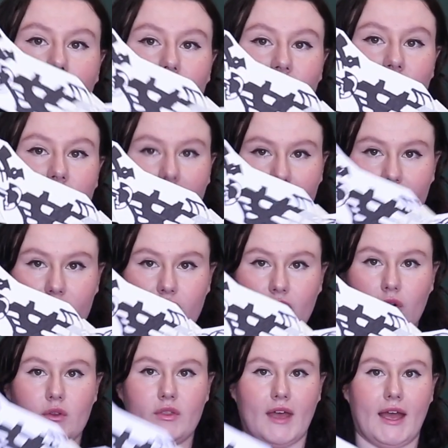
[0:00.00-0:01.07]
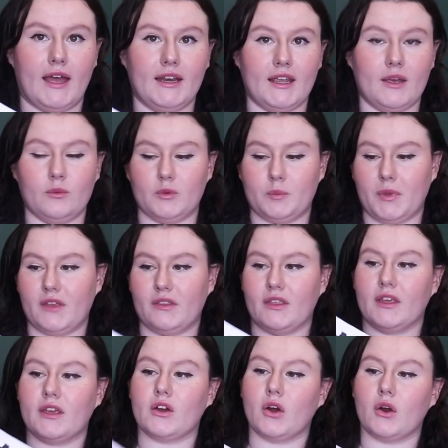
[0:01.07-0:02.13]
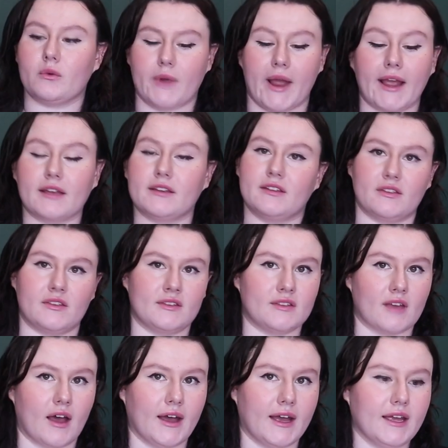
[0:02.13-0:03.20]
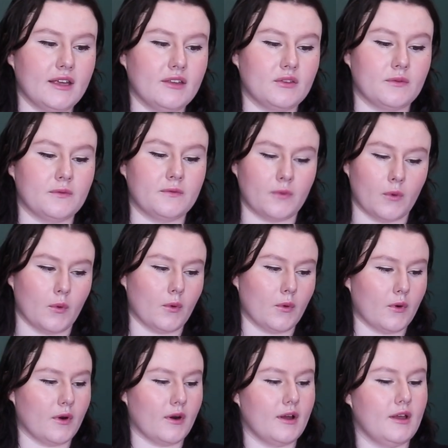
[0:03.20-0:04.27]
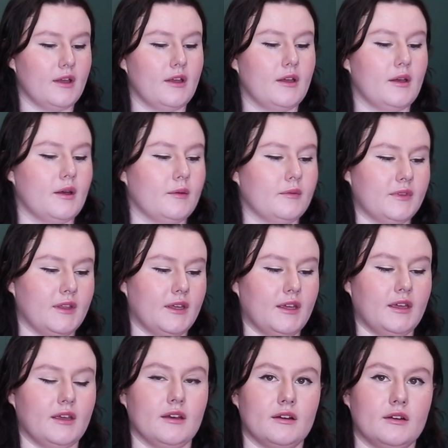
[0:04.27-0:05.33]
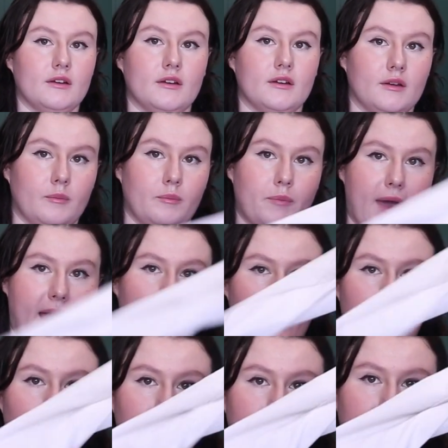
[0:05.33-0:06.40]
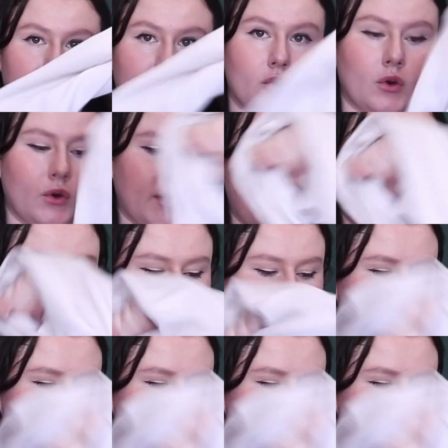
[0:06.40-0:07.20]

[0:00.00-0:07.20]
just so that it would be the correct size for the back of this hoodie.